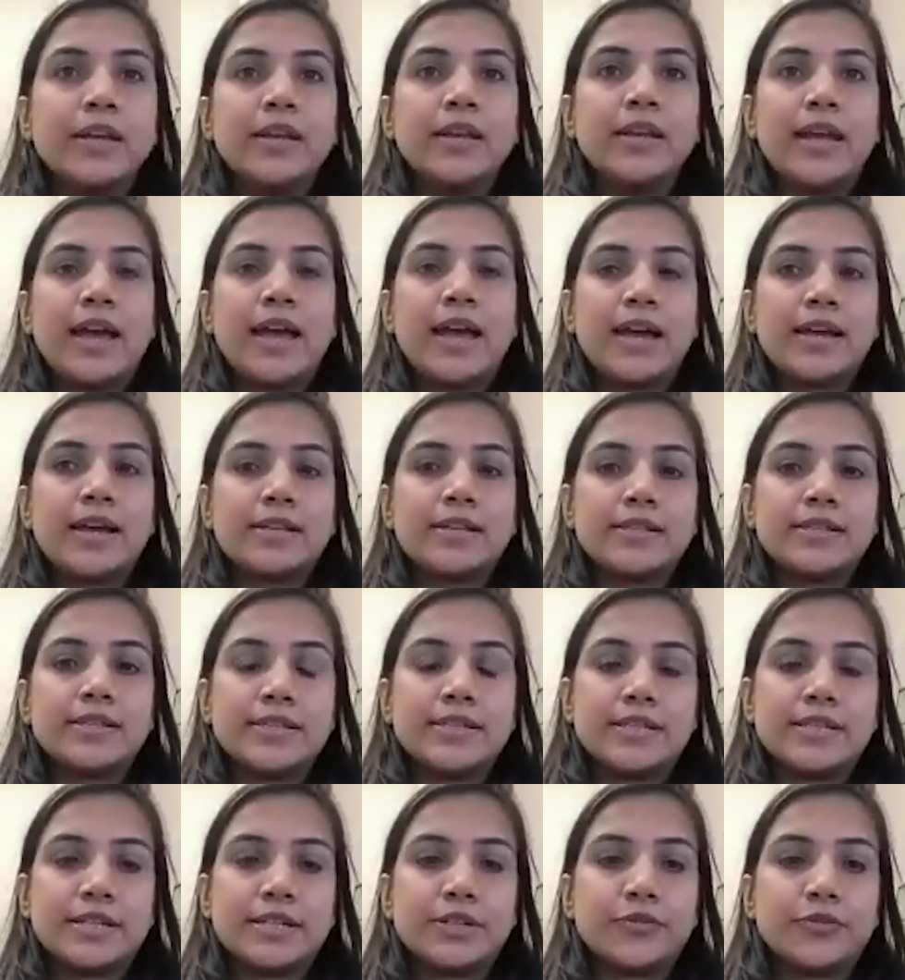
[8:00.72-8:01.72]

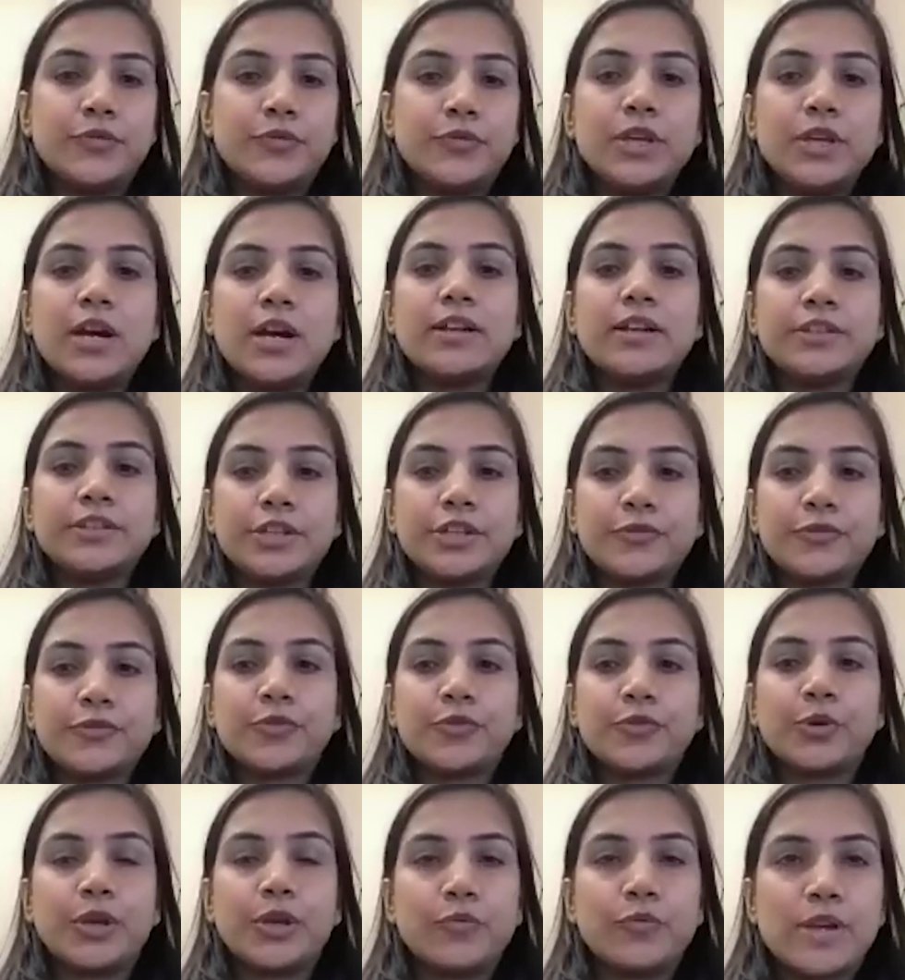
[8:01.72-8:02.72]
and uh, we are
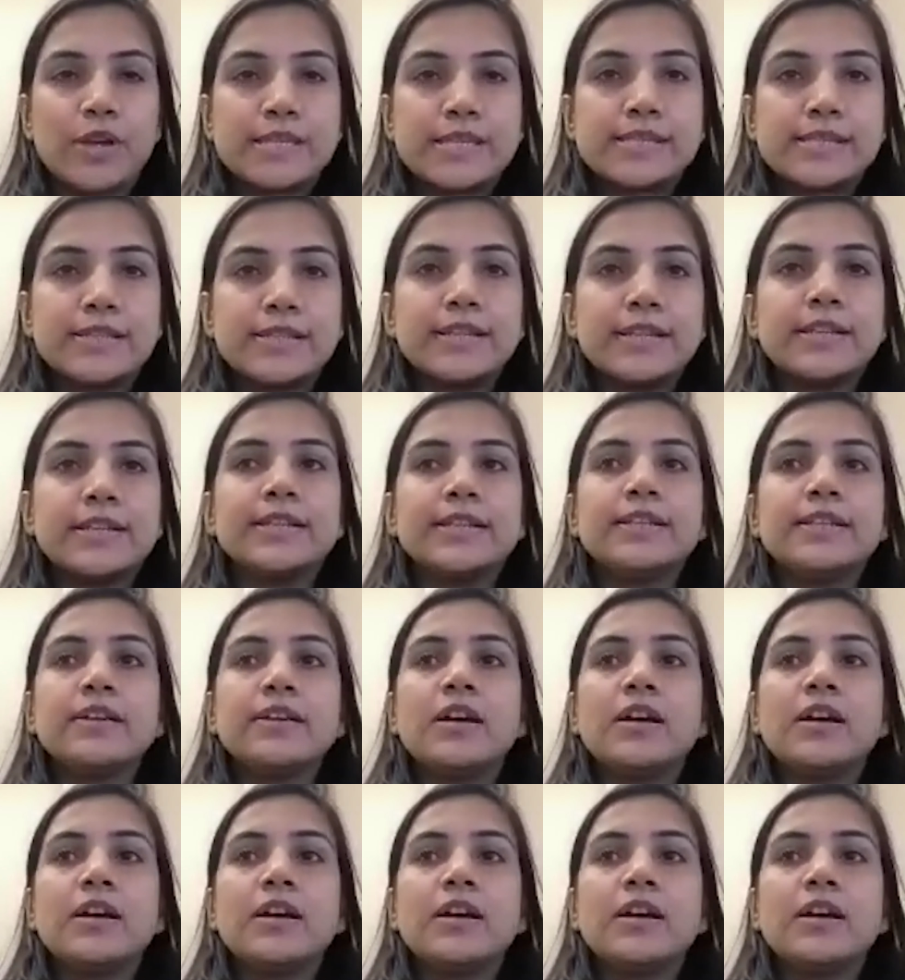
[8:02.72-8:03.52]
therefore investing in